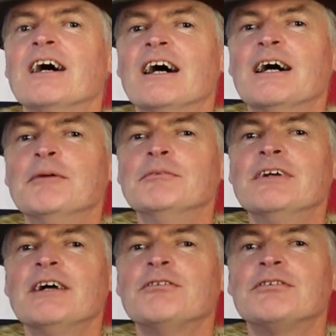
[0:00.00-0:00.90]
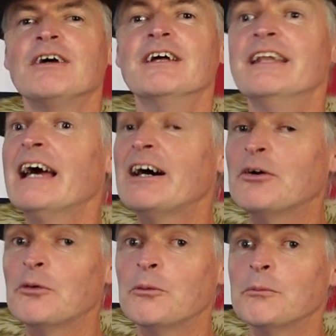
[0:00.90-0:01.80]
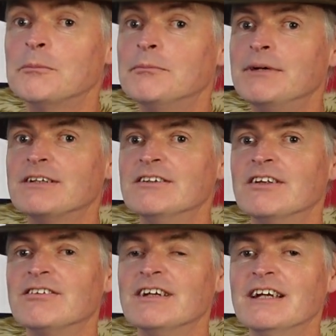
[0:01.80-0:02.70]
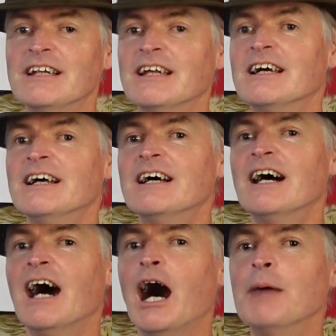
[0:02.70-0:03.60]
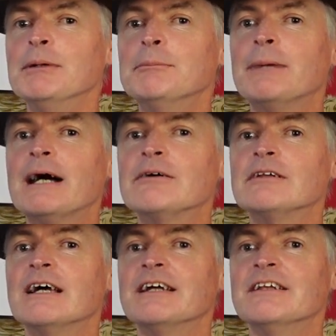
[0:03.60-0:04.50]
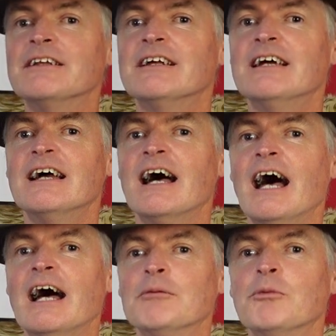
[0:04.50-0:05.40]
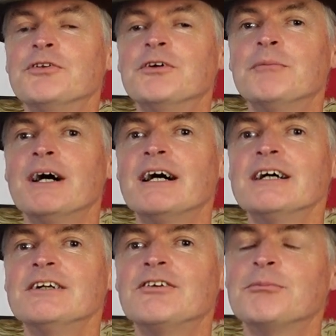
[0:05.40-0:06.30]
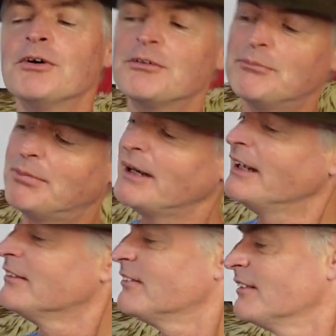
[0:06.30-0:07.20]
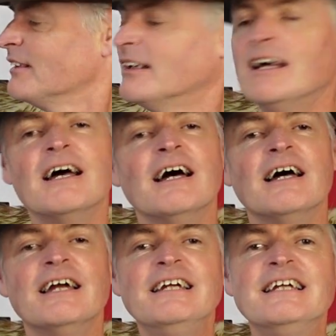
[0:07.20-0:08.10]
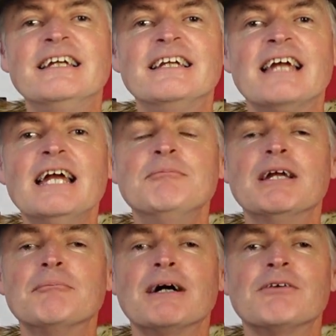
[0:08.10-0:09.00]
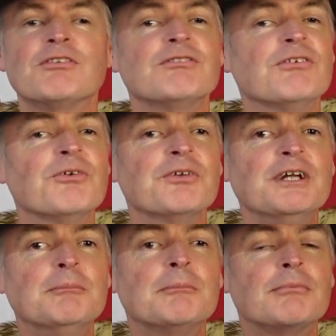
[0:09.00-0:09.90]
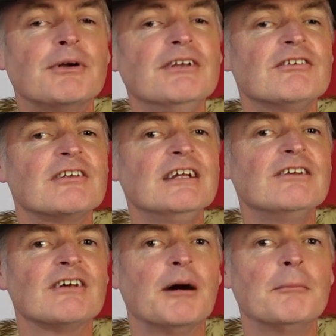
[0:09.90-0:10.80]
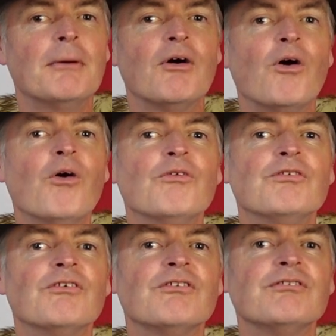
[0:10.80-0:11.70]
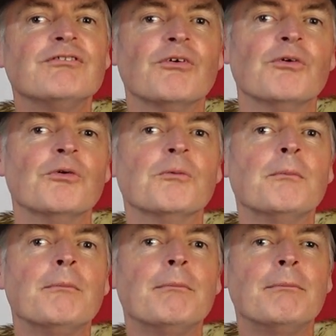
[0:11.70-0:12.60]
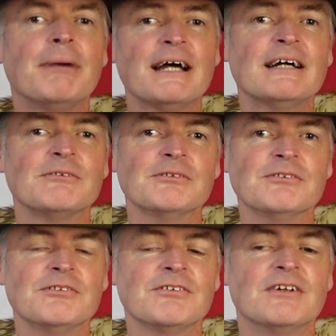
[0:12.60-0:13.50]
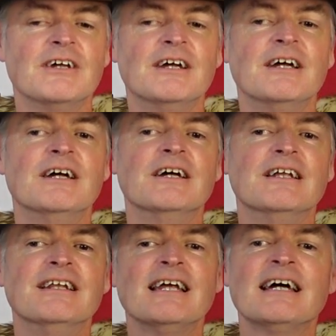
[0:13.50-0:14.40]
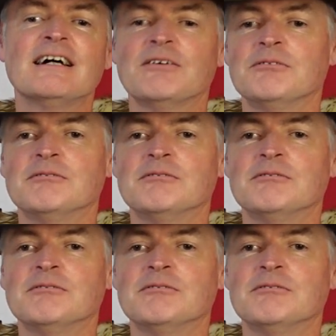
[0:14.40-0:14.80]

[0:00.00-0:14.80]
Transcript: I'm Jeff. Now, picture the scene. I'm in Poundland, and what do my eyes spot but a gaming mouse for the princely sum of £4. Now,